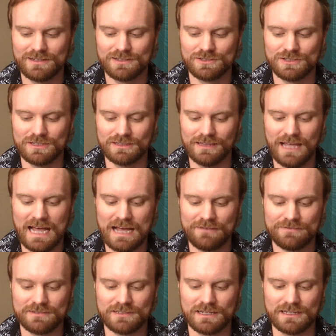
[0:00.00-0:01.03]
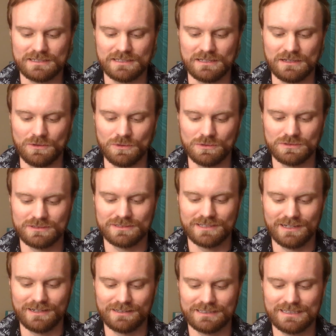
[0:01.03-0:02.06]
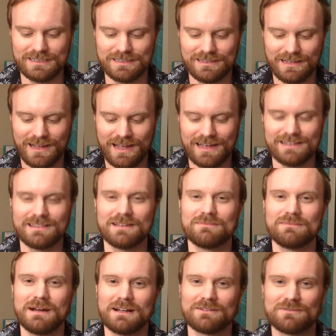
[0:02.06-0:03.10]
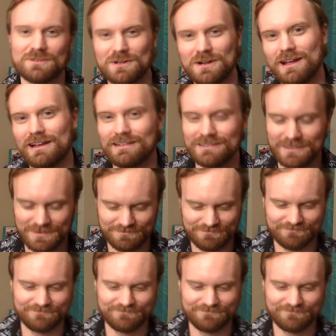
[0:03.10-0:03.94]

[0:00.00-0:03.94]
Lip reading: She laughed as the old donkey ate them out of her hand.